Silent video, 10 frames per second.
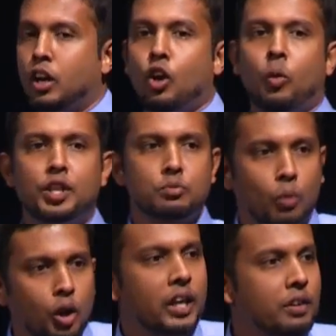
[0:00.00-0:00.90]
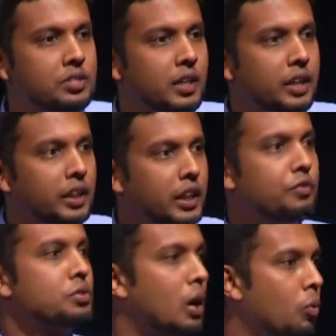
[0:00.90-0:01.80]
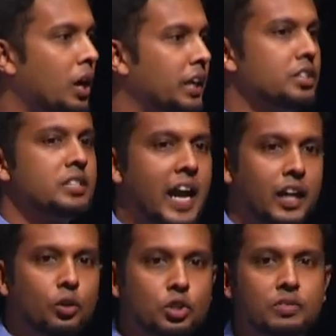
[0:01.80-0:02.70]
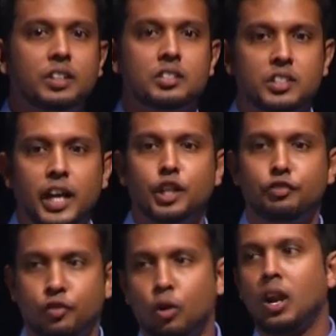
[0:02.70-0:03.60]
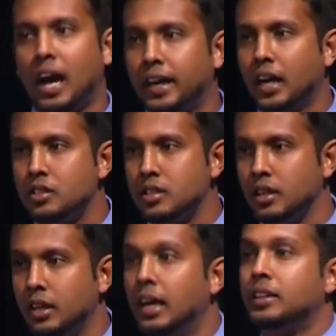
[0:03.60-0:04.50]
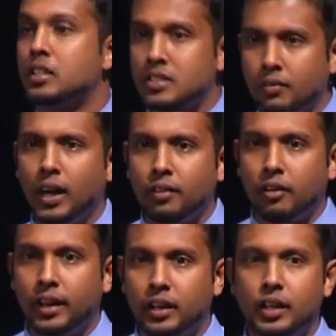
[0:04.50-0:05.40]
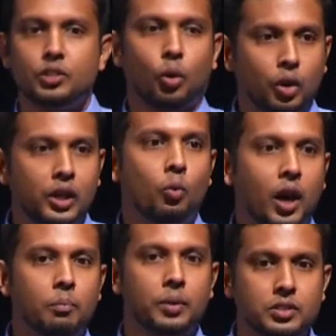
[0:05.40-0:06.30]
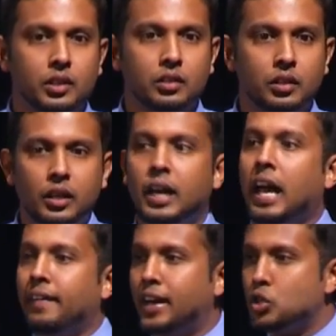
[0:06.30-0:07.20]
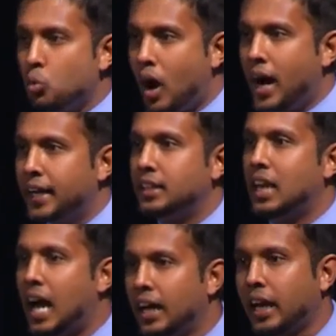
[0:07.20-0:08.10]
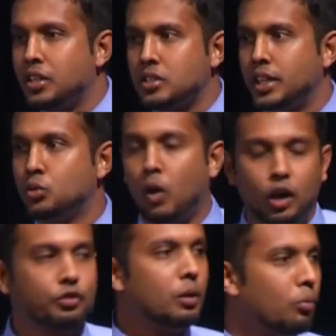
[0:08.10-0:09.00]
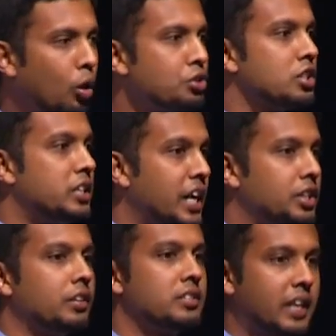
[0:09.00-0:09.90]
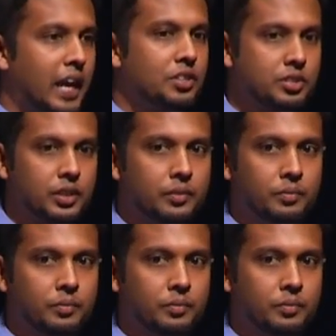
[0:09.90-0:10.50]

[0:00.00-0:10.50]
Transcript: What is more devastating, if someone is diagnosed with a stage 4 lung cancer, the survival rate is only 1%. That is why the lung cancer is one of the most dangerous cancer.